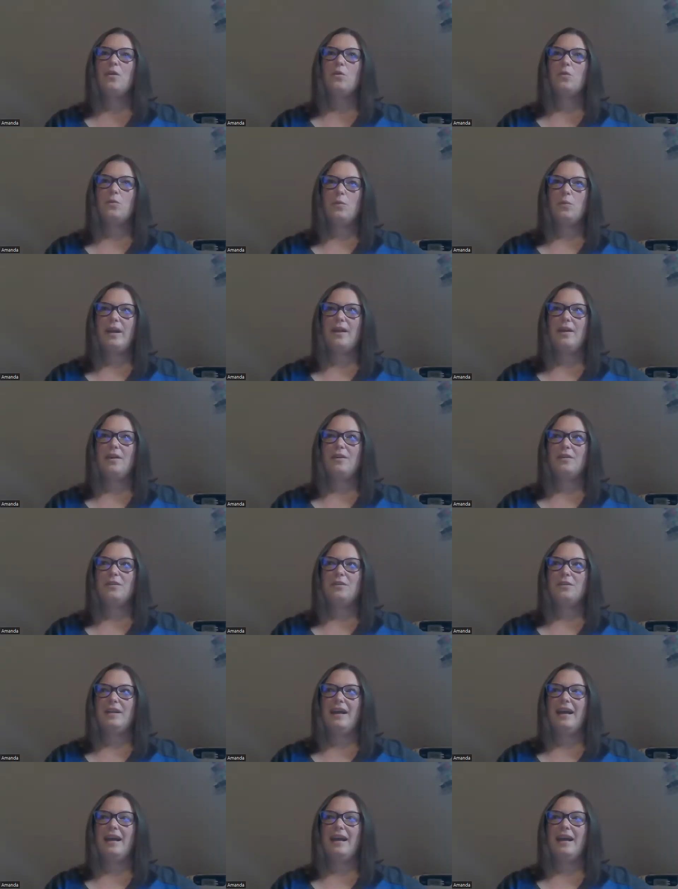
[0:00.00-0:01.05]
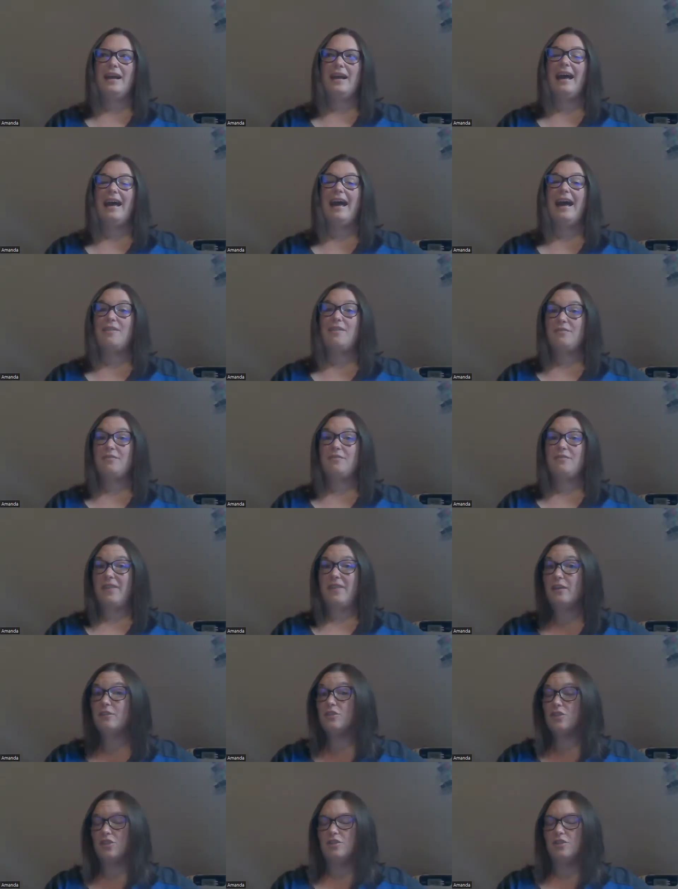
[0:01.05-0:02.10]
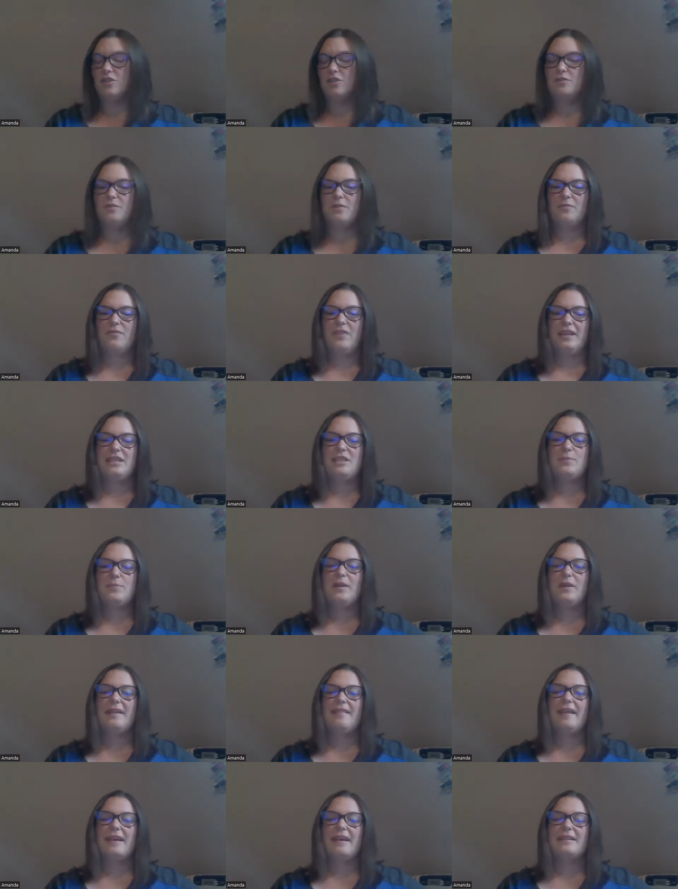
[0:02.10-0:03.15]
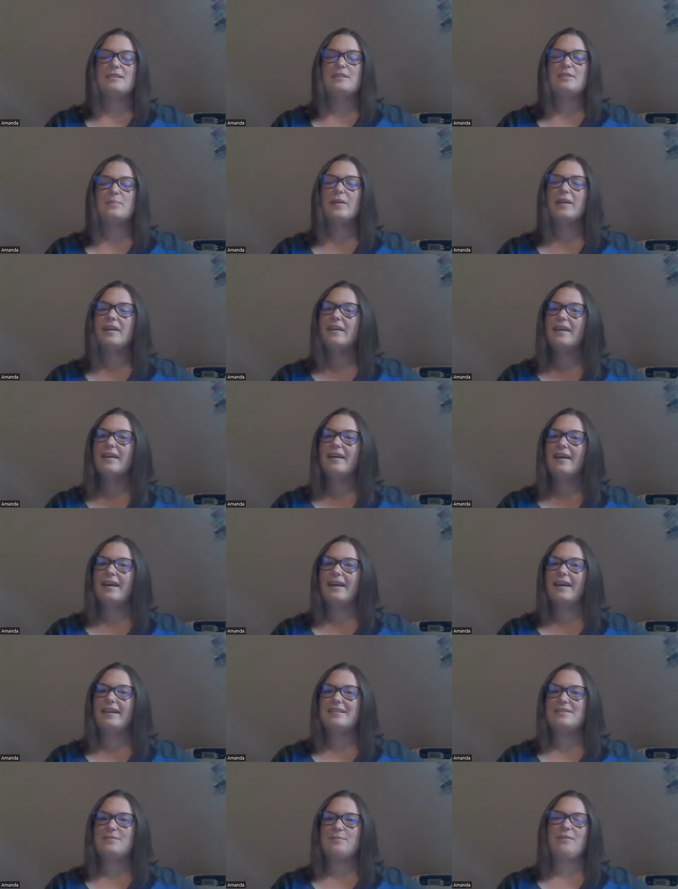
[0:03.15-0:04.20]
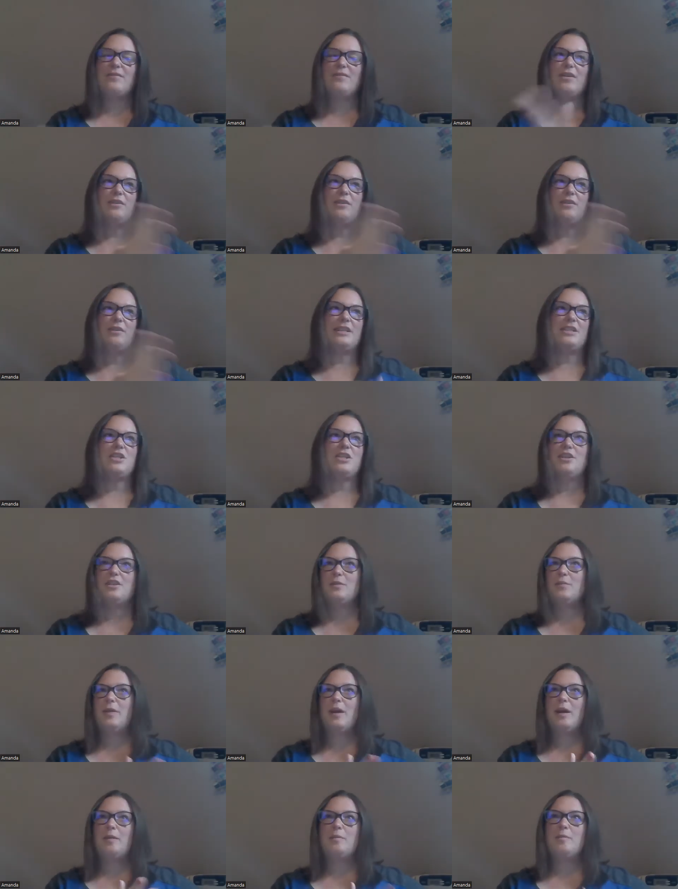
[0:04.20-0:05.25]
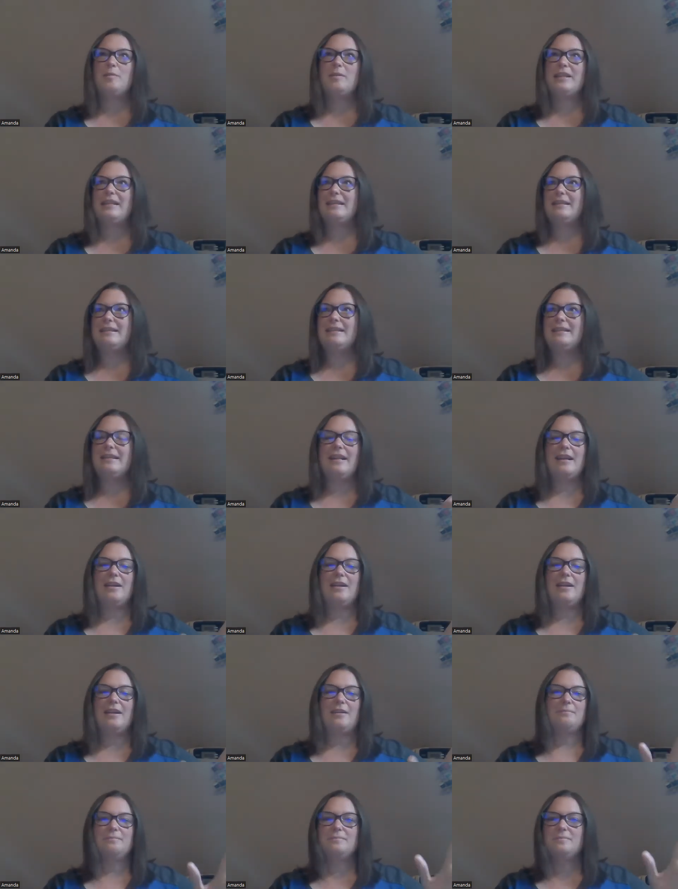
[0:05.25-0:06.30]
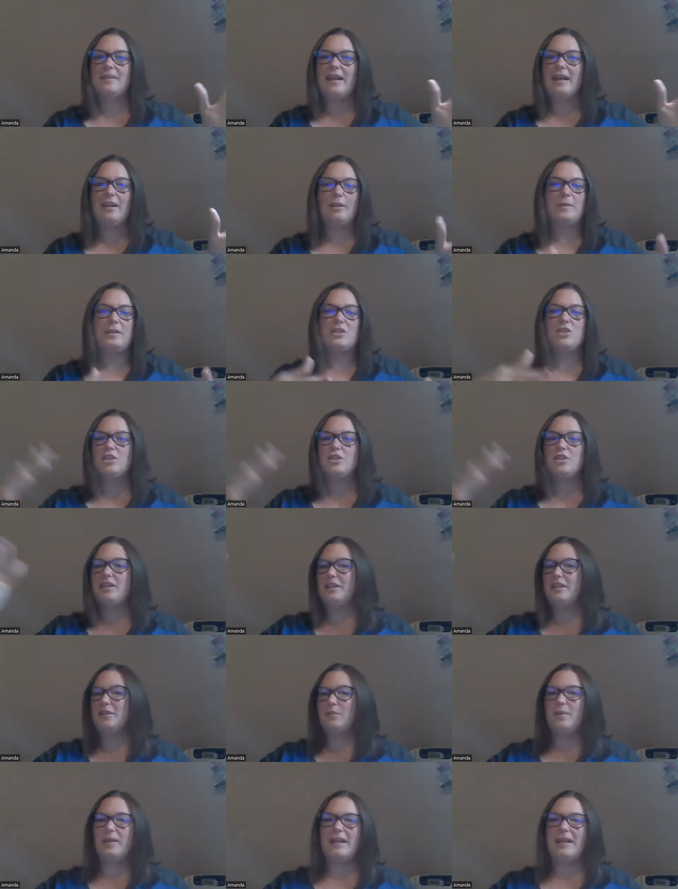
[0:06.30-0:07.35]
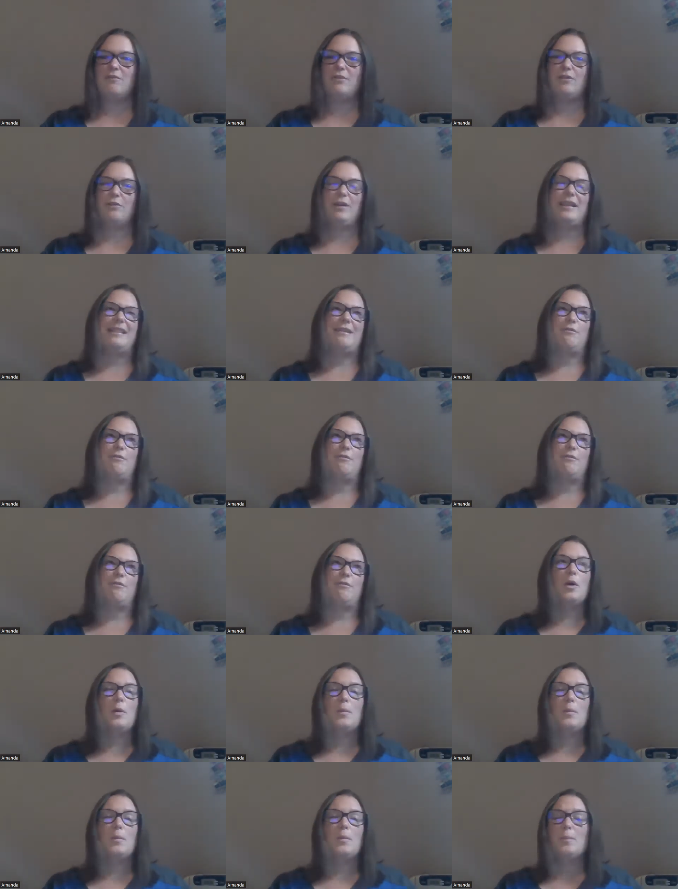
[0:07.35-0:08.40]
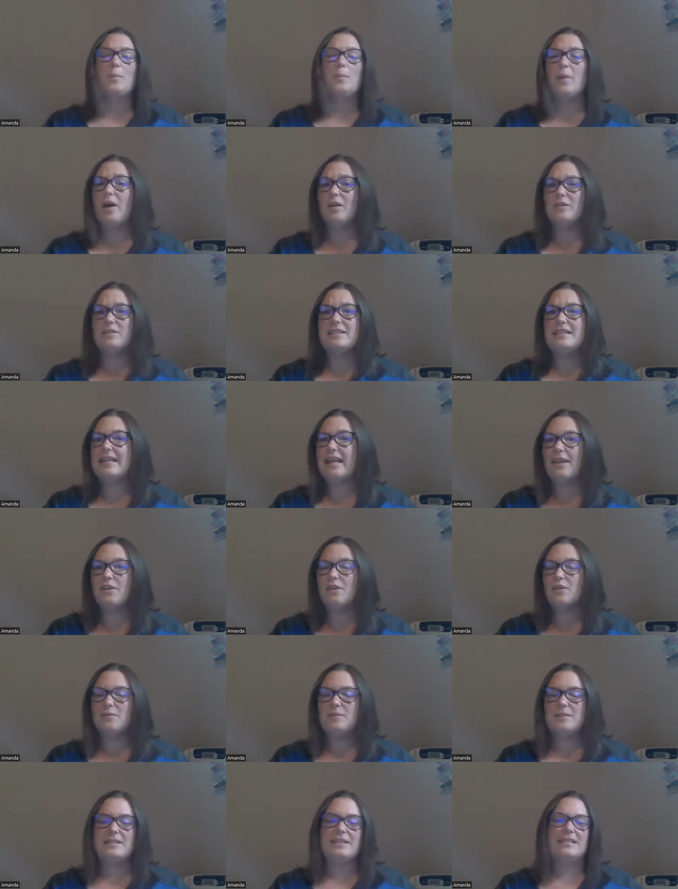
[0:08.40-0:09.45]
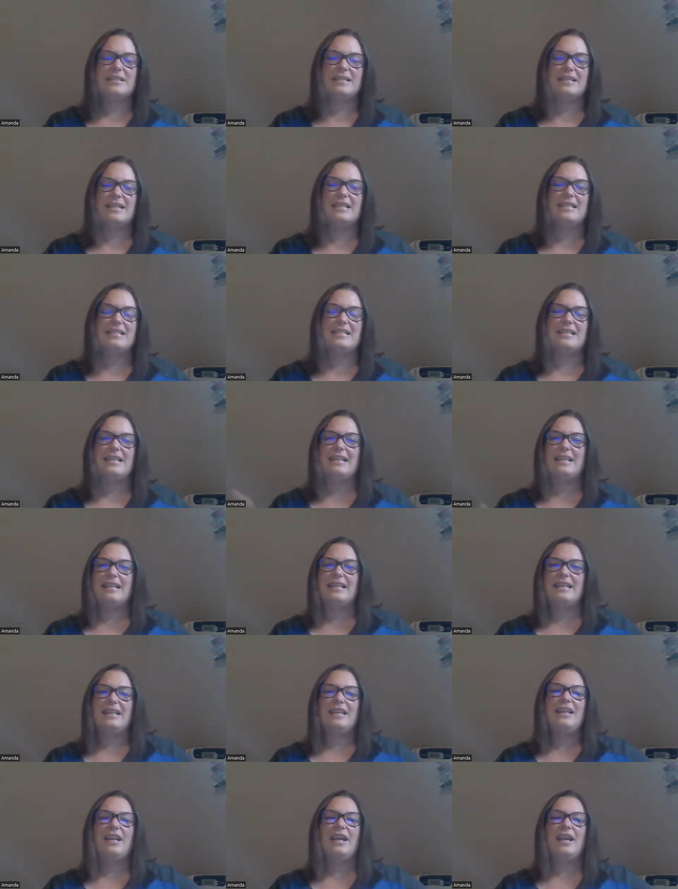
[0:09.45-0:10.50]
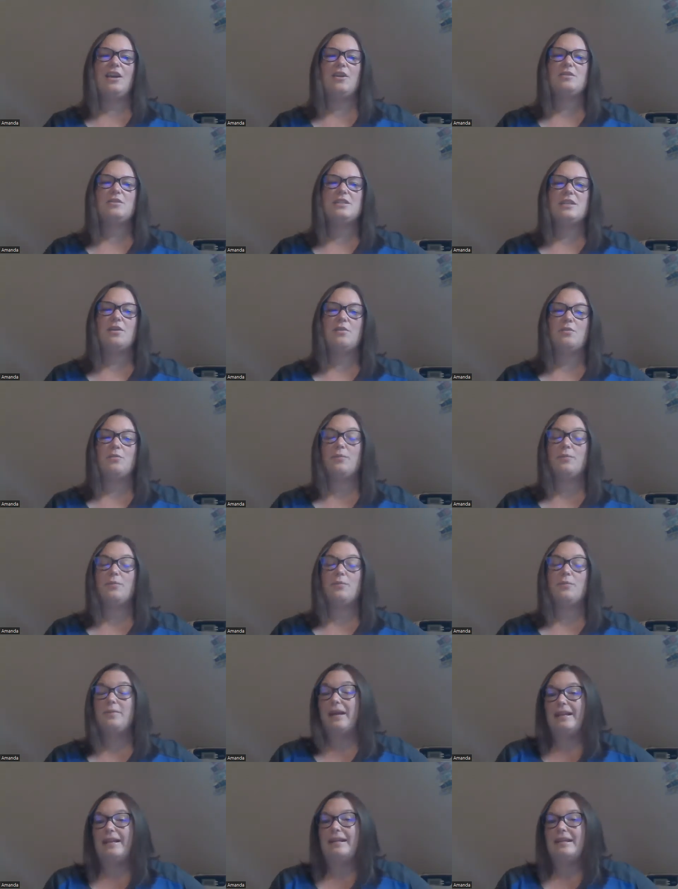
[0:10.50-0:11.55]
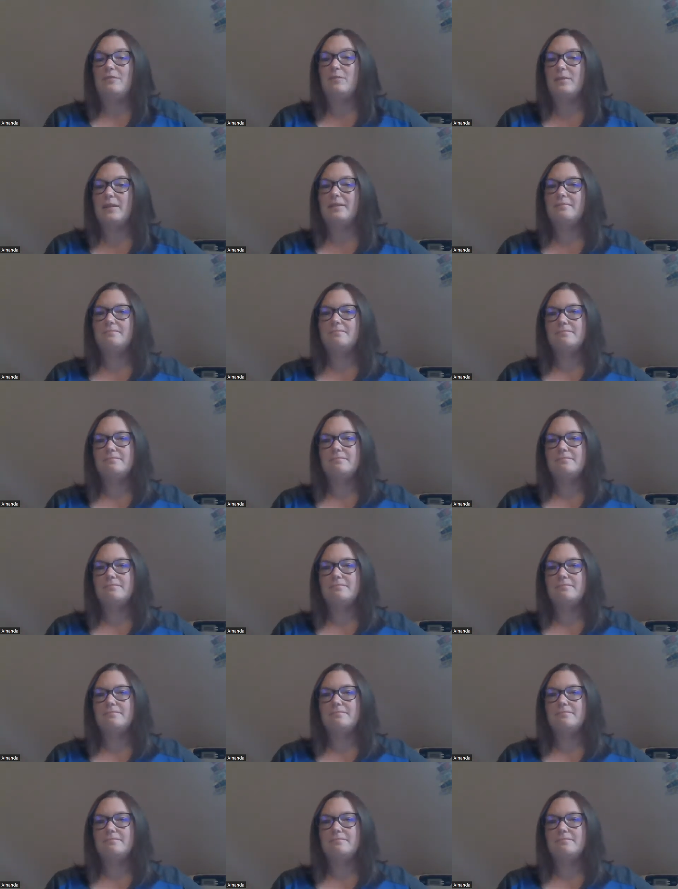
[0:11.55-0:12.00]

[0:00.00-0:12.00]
Well, I found you from Facebook, and that is because we've known each other probably, elementary, whatever. I think we played ball together one season, so I did what,